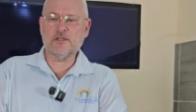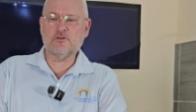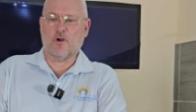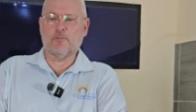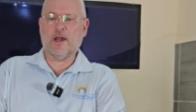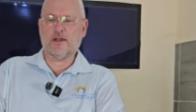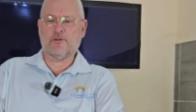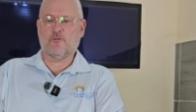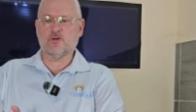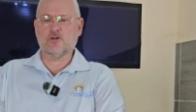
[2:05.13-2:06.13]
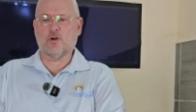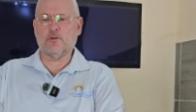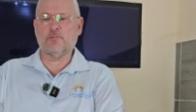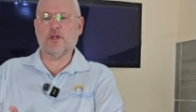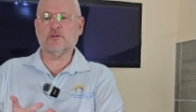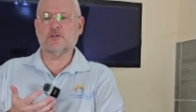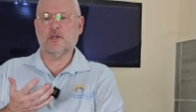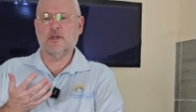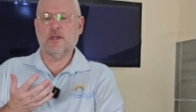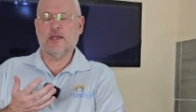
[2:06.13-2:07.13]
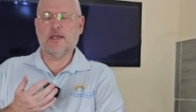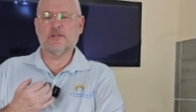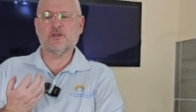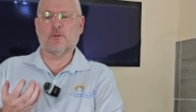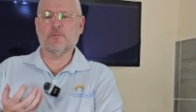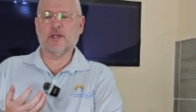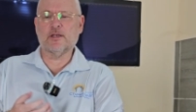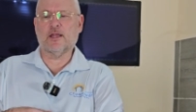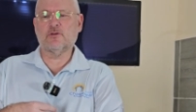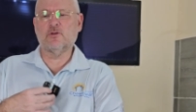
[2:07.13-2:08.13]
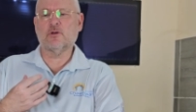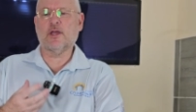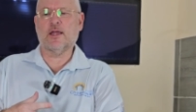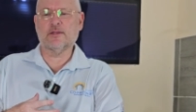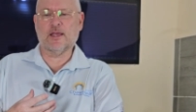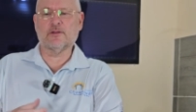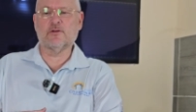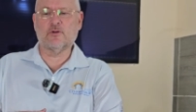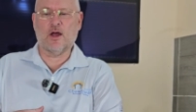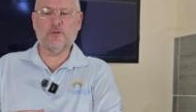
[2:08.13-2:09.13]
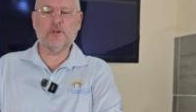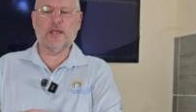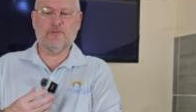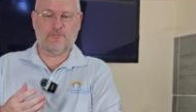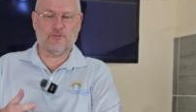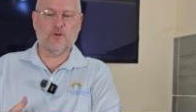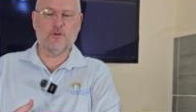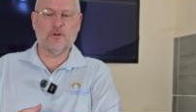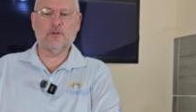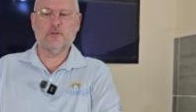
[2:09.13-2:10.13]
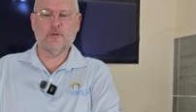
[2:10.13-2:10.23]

a drawback for sure, but it's something that you can get around if you